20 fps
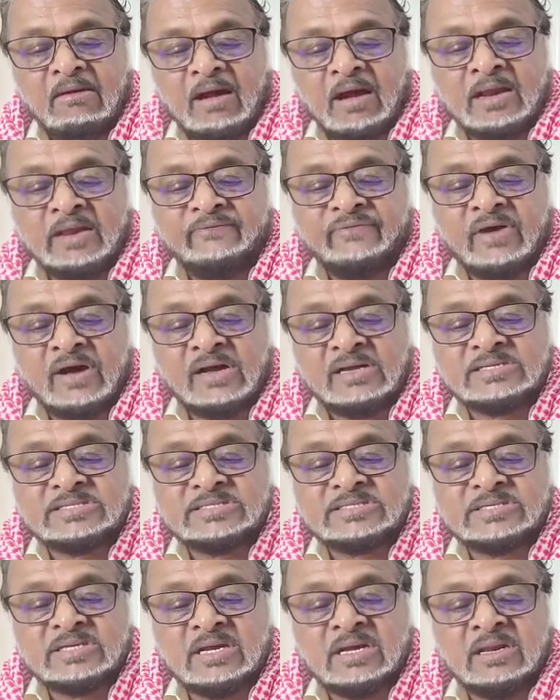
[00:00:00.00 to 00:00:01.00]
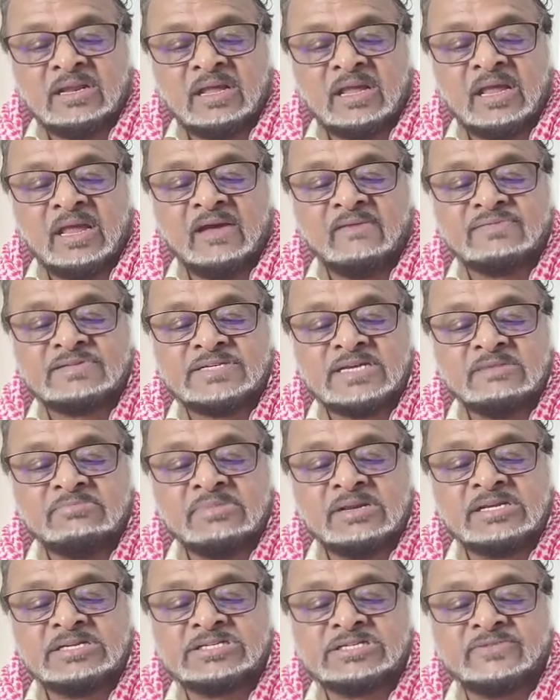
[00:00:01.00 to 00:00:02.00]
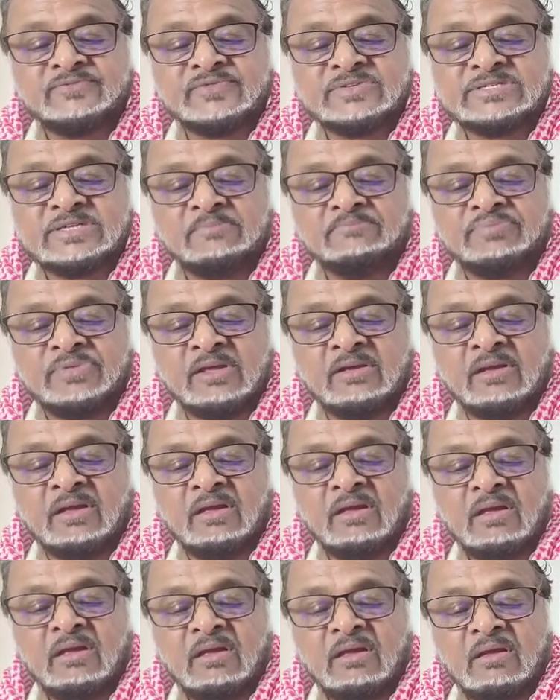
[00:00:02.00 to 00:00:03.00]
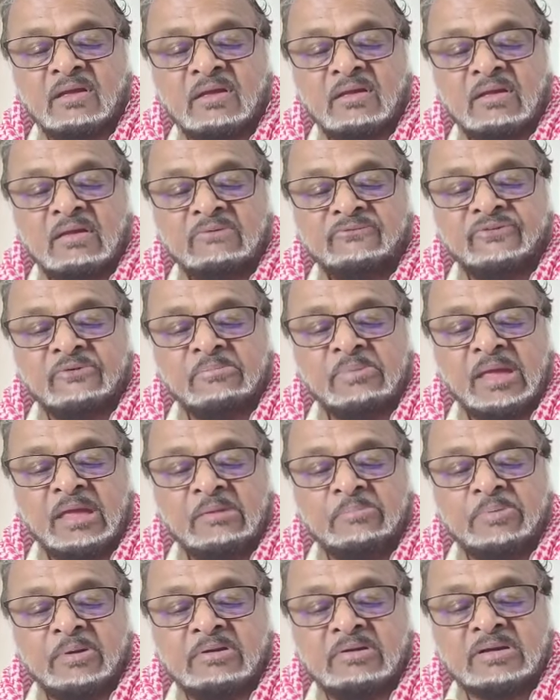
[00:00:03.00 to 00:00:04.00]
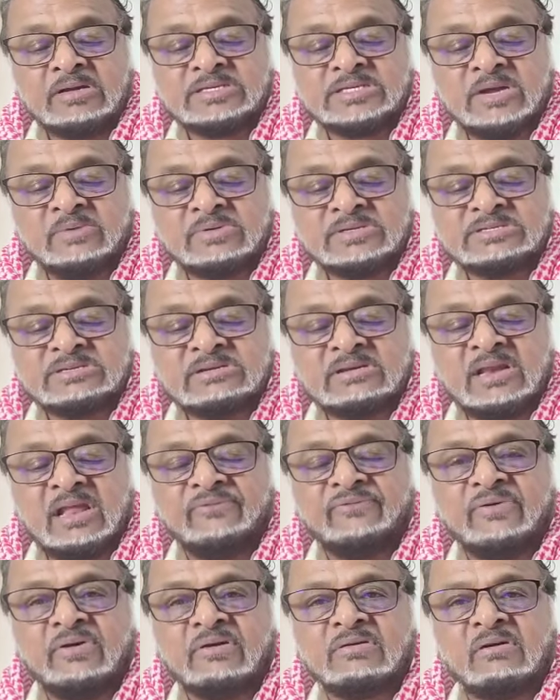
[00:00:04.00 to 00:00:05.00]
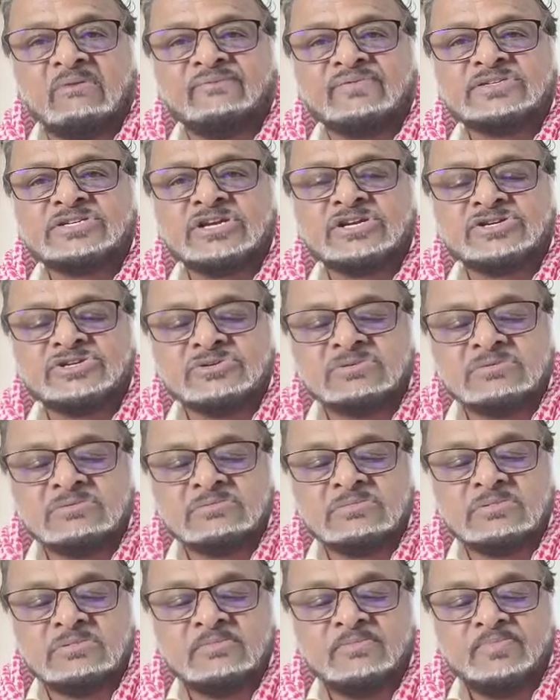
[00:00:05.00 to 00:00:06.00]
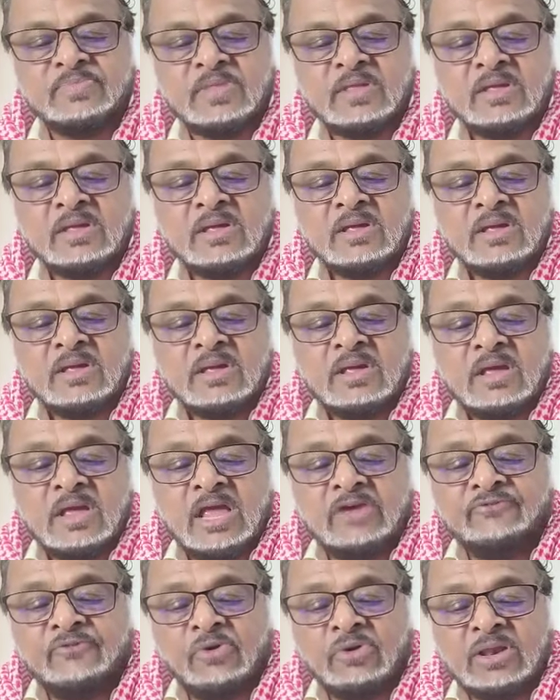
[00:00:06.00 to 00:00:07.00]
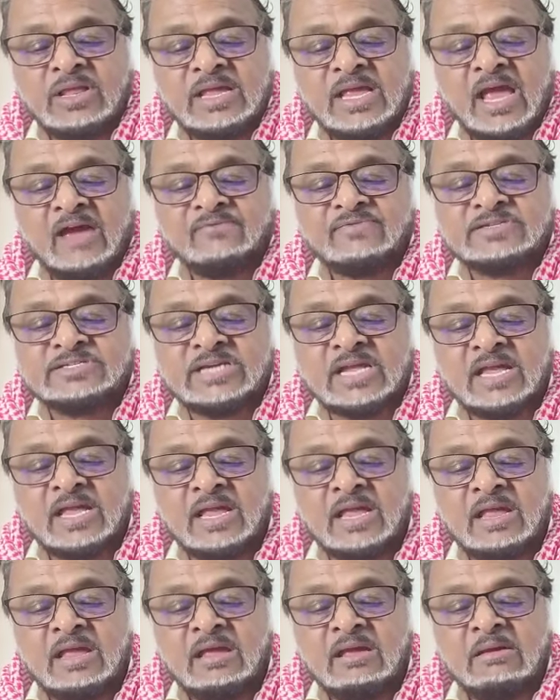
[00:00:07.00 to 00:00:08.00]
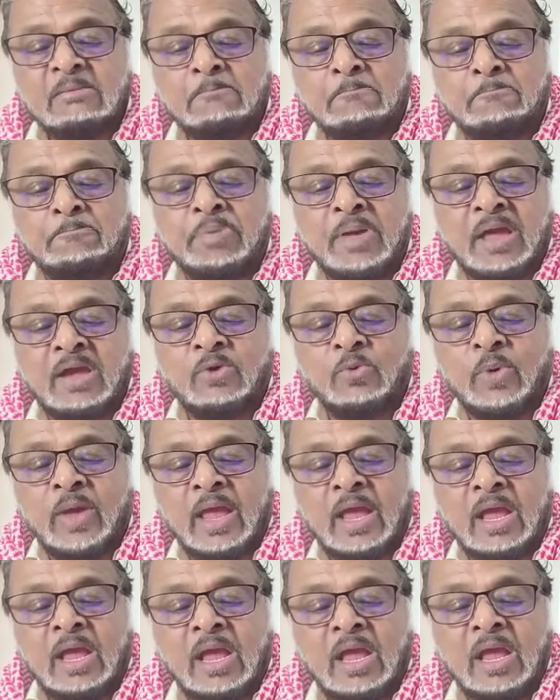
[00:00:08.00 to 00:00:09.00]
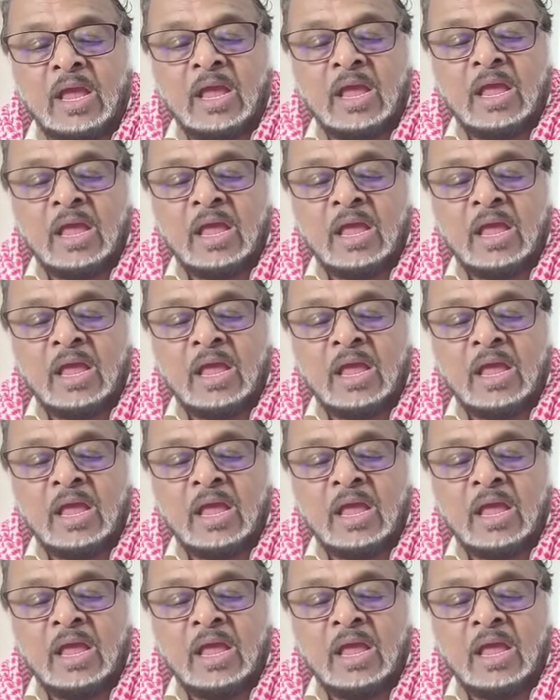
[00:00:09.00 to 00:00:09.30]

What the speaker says: I never asked any EFC minister for something for me because there was never a conversation. If only EFC bigwig